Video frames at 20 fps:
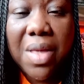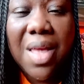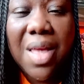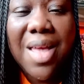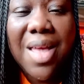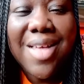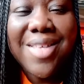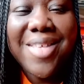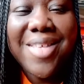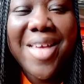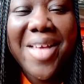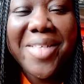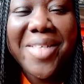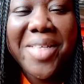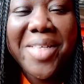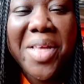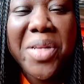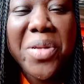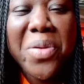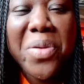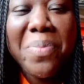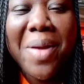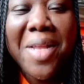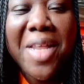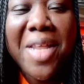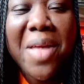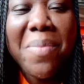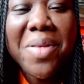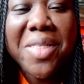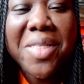Yes, hello, my
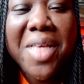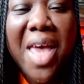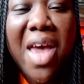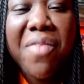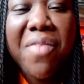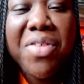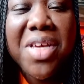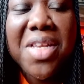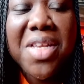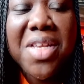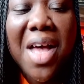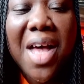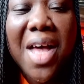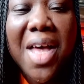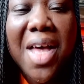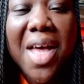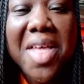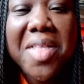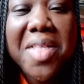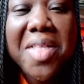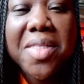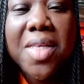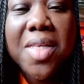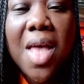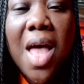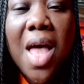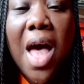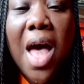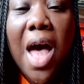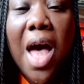name is Harriet Hines.
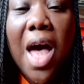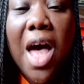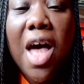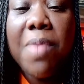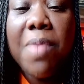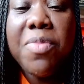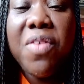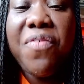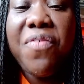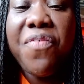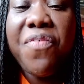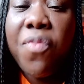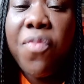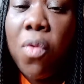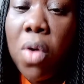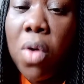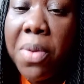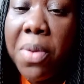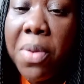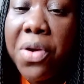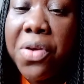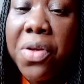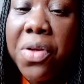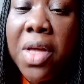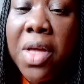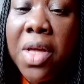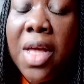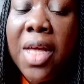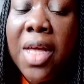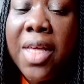I'm the former
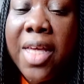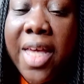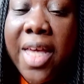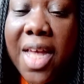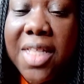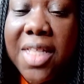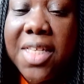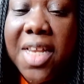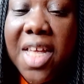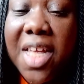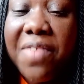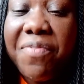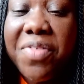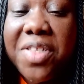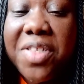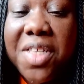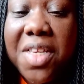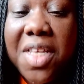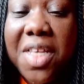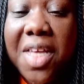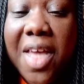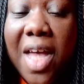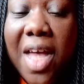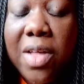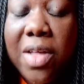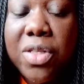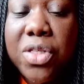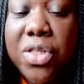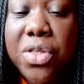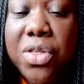candidate for City
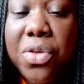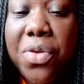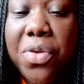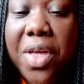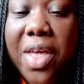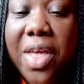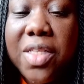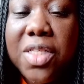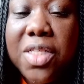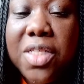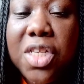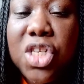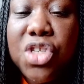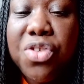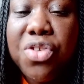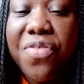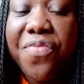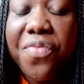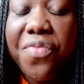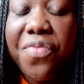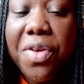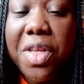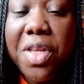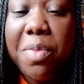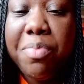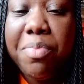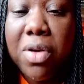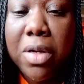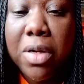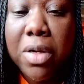Council in District
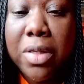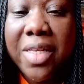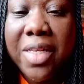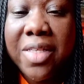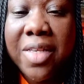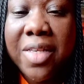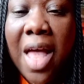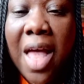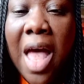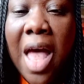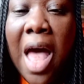40, Brooklyn.